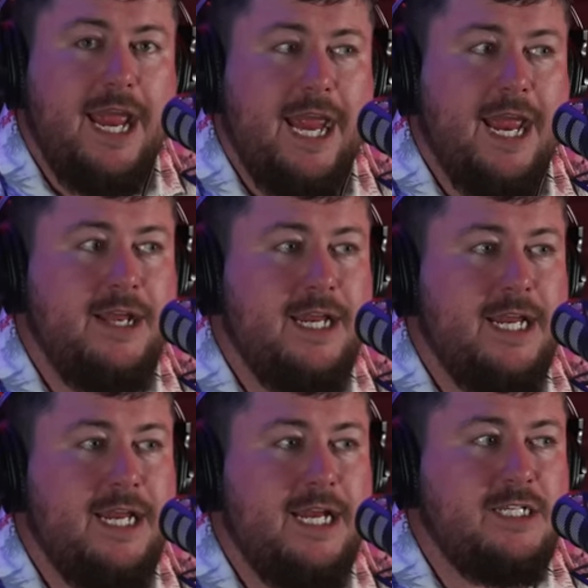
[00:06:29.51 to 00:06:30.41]
and
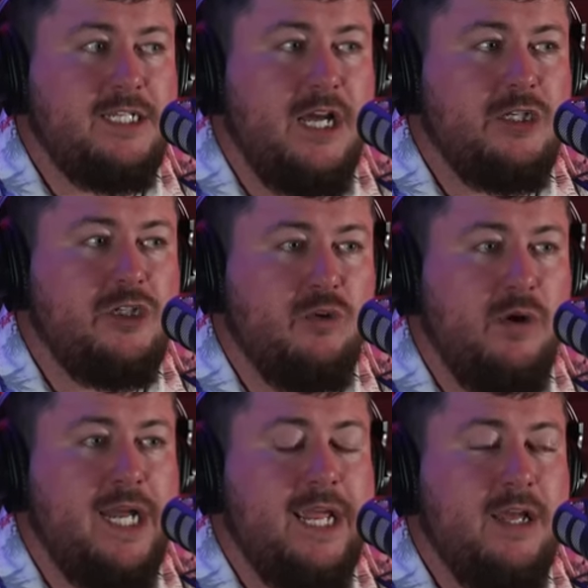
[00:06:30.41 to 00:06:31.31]
it is a
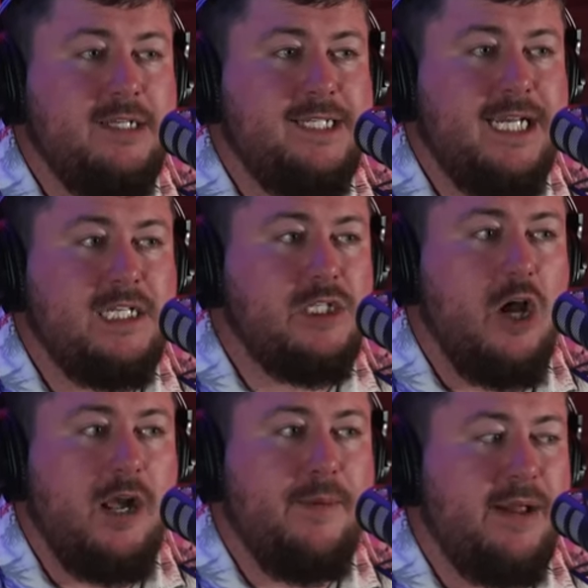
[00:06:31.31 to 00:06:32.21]
joy to get to
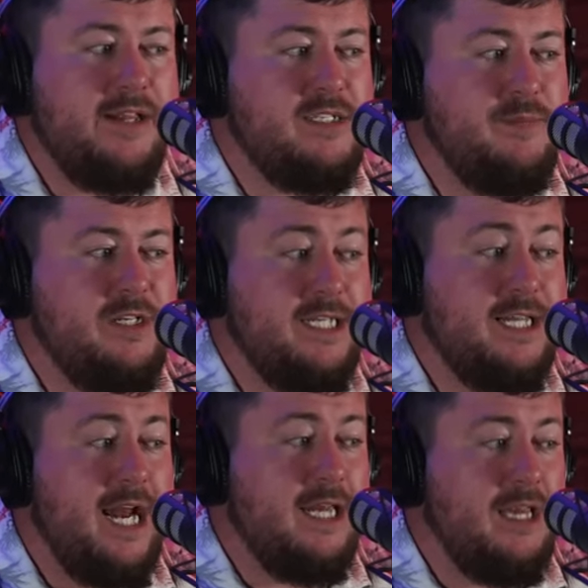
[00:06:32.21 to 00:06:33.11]
talk about this
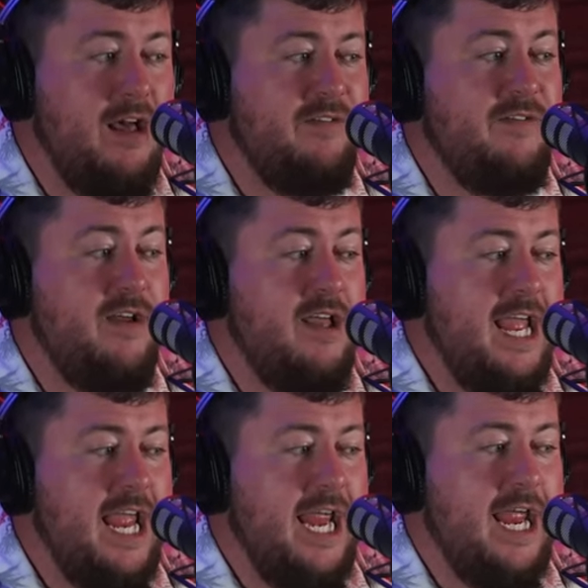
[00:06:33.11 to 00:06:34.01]
music that I love.
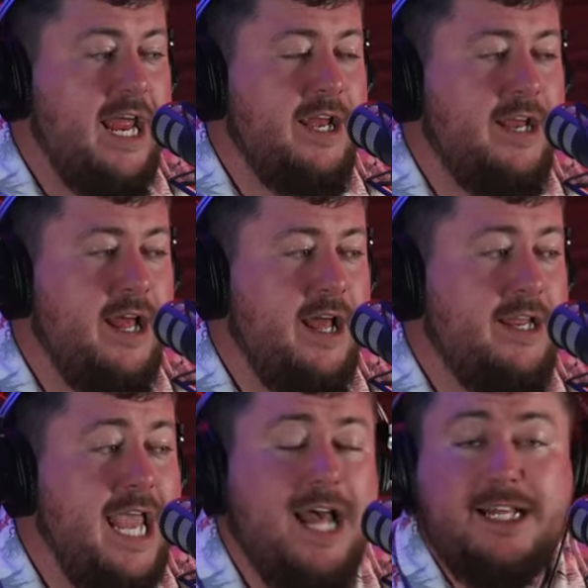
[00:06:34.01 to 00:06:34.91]
And
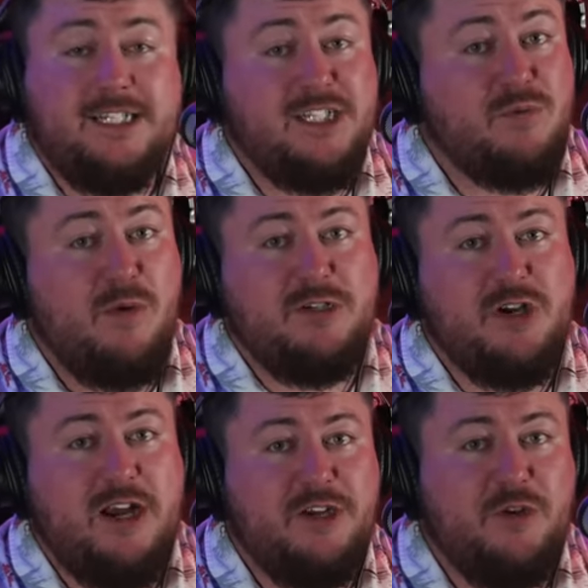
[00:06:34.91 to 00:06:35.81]
yeah, that's just what we're
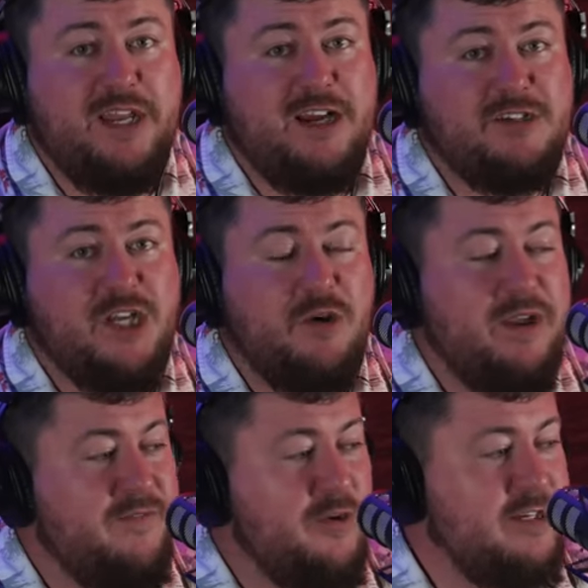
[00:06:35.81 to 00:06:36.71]
trying to do here. So
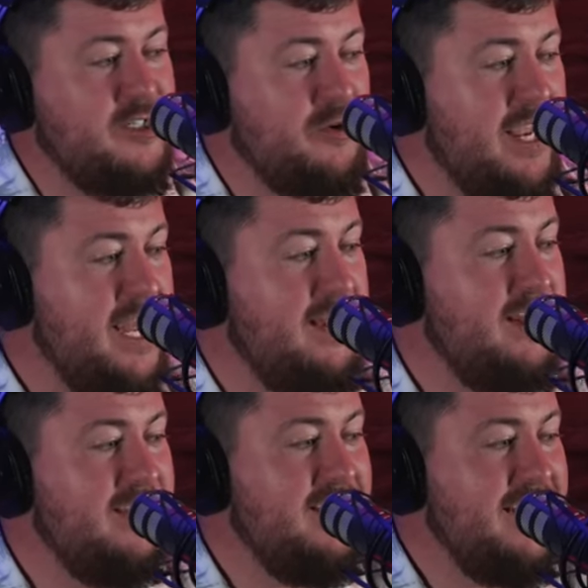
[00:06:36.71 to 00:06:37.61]
if you enjoy it,
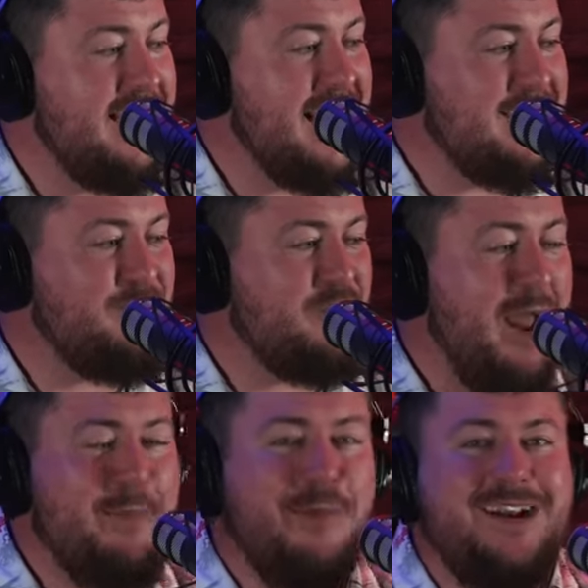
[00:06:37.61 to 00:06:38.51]
hit that
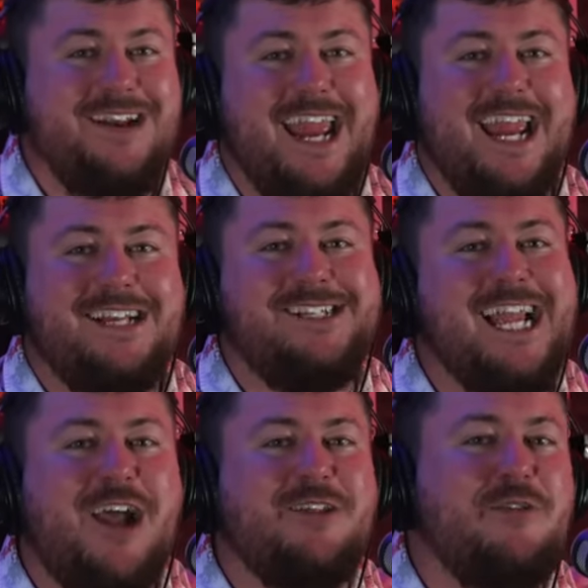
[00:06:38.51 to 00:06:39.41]
subscribe button and
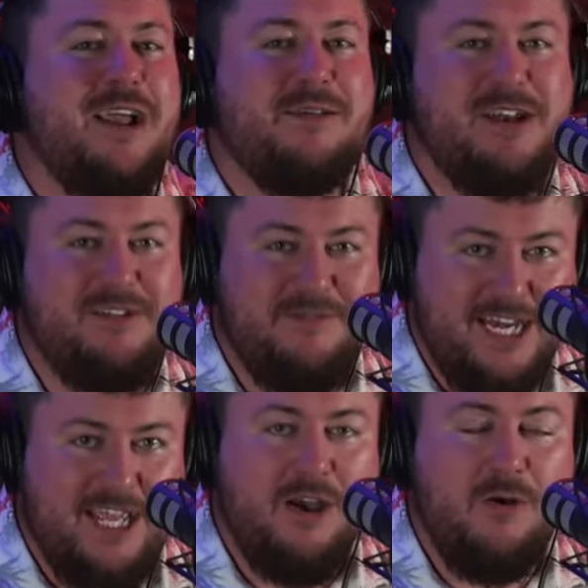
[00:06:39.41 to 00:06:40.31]
check out the recommended
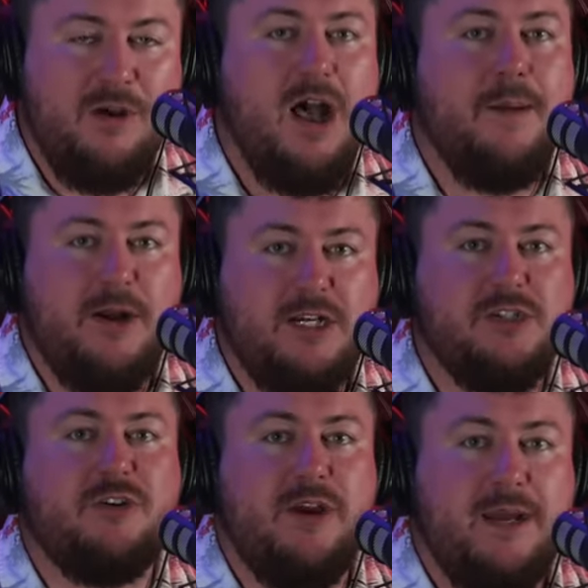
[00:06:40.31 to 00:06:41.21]
video up on
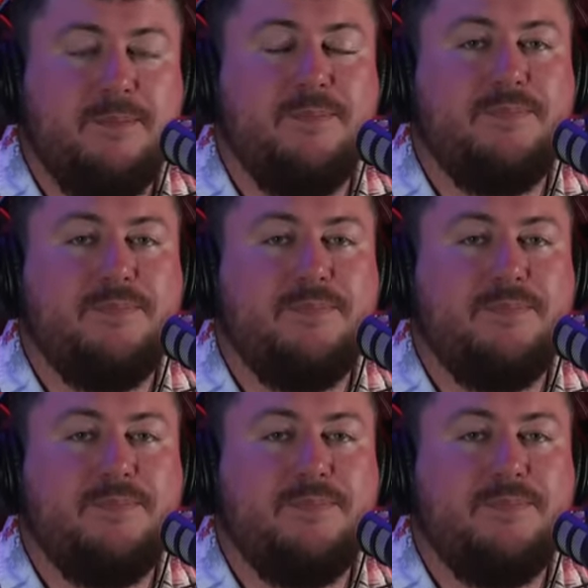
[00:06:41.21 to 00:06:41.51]
your screen.